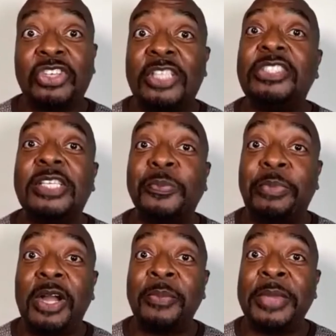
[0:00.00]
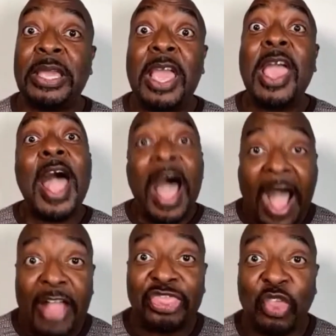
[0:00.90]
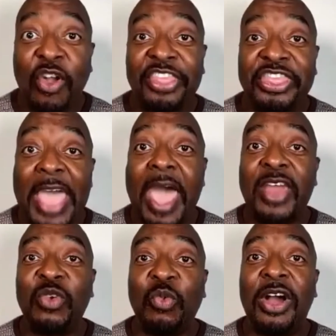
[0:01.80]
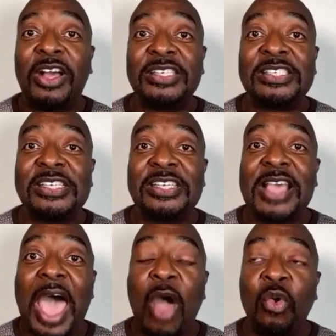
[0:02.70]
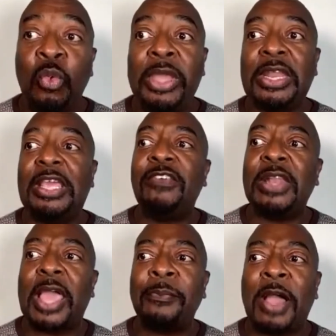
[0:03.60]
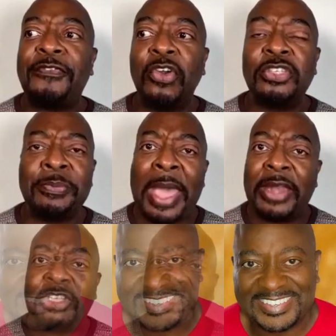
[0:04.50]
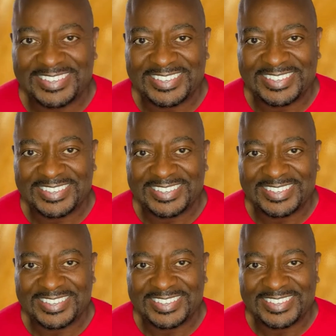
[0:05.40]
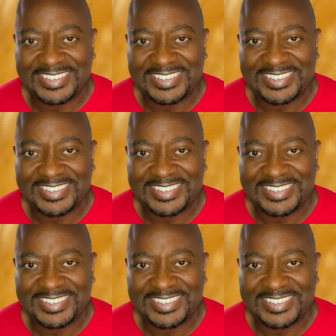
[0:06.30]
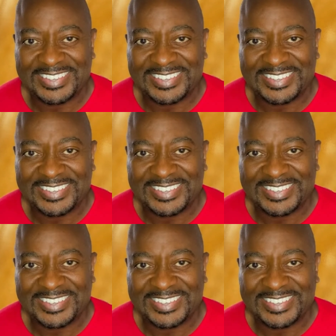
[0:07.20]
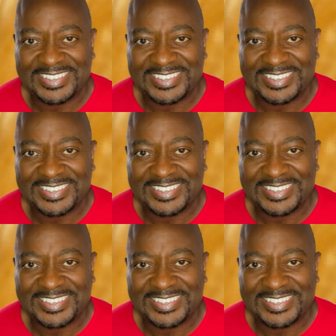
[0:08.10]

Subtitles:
and just book me. I thought that was how it went. Even like my first manager, I had gotten because a